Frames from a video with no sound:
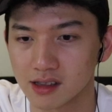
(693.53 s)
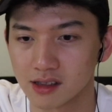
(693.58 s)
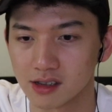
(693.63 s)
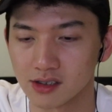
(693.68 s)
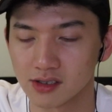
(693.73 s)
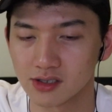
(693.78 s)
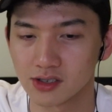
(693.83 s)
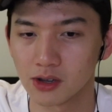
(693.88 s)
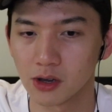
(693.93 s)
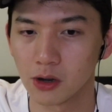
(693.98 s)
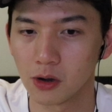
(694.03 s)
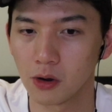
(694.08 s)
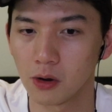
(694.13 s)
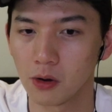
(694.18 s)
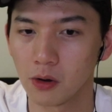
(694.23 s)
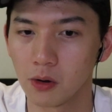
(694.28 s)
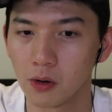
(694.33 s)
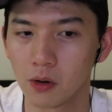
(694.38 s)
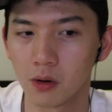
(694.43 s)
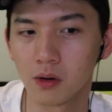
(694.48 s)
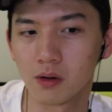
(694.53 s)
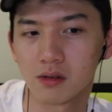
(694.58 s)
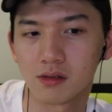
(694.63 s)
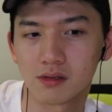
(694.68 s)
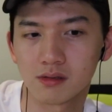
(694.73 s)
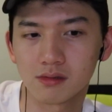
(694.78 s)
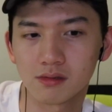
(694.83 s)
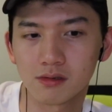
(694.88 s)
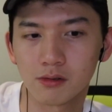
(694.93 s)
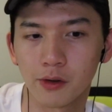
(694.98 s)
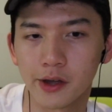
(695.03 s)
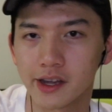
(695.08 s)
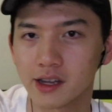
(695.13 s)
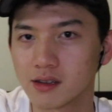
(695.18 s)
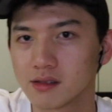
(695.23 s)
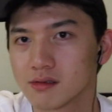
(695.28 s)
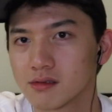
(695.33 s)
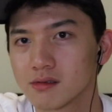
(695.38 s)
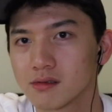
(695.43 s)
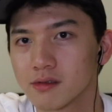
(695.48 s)
there's no quick
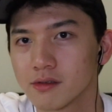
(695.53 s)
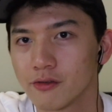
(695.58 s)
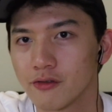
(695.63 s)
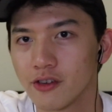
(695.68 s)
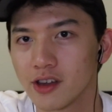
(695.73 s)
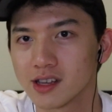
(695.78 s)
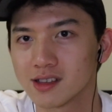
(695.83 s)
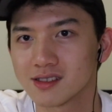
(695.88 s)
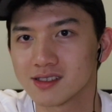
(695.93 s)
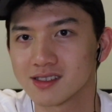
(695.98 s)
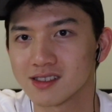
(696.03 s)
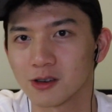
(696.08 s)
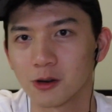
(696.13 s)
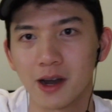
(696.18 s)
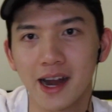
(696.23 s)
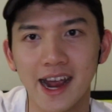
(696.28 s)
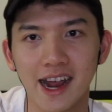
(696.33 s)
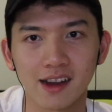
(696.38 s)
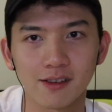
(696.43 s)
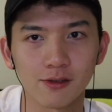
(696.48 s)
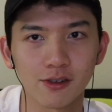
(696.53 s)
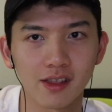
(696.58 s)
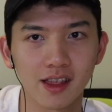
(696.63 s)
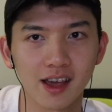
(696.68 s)
fix or hack for